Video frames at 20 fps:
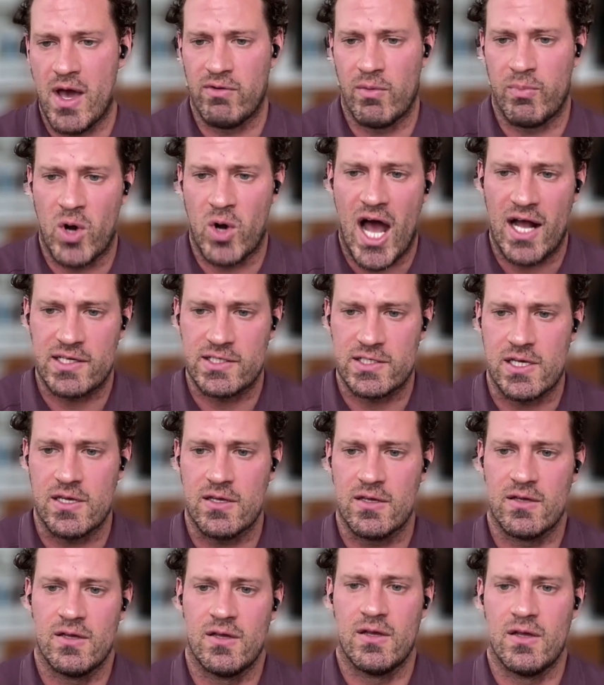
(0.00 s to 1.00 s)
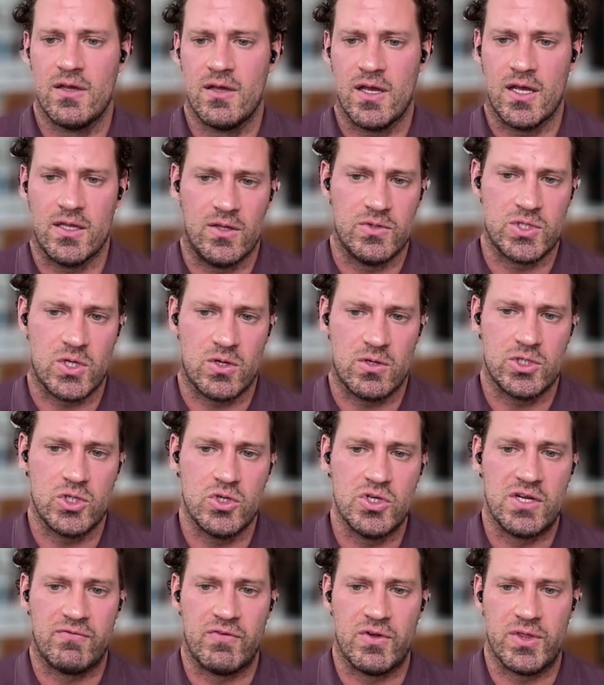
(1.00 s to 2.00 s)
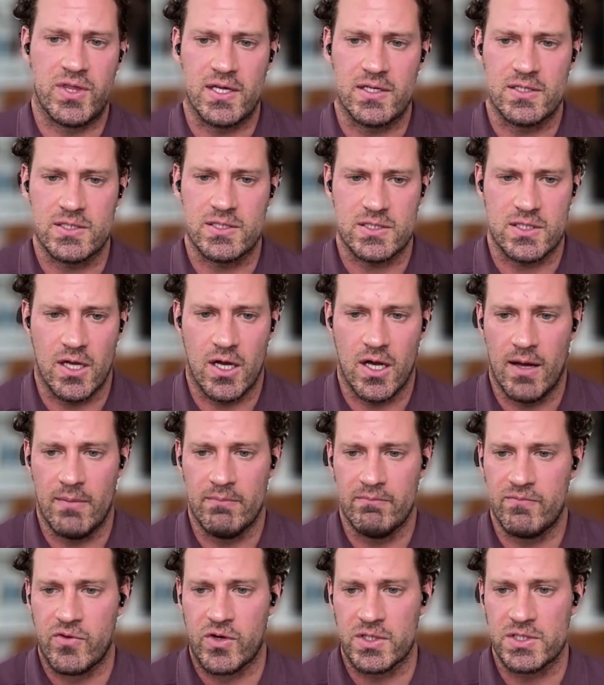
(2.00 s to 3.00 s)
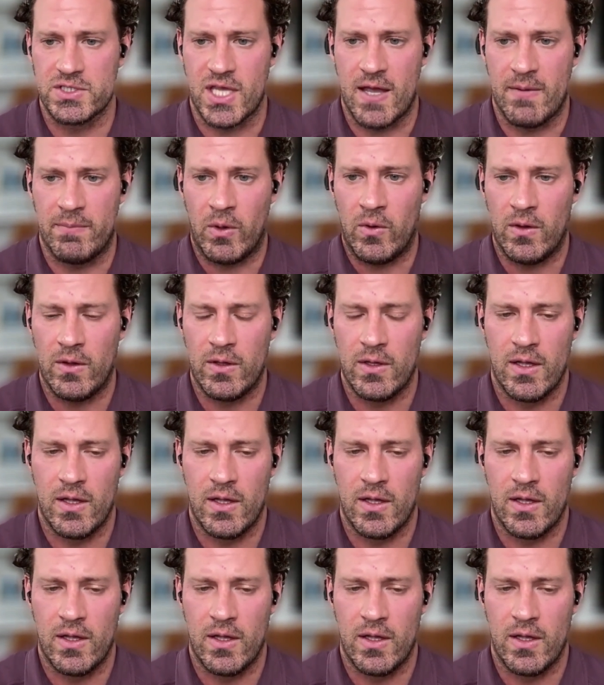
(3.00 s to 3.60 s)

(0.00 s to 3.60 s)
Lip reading: a proxy. And those are two different things, for example.